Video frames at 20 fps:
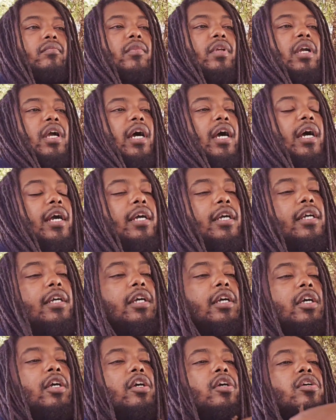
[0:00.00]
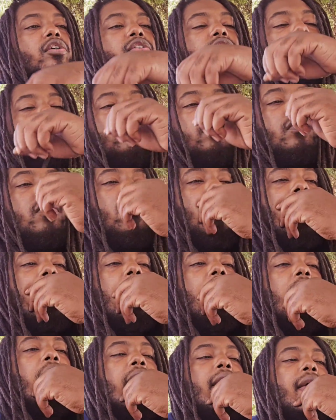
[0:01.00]
Alright? So,
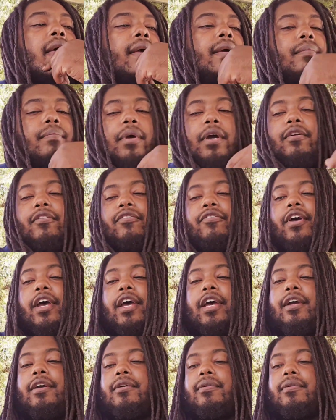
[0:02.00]
matter of fact,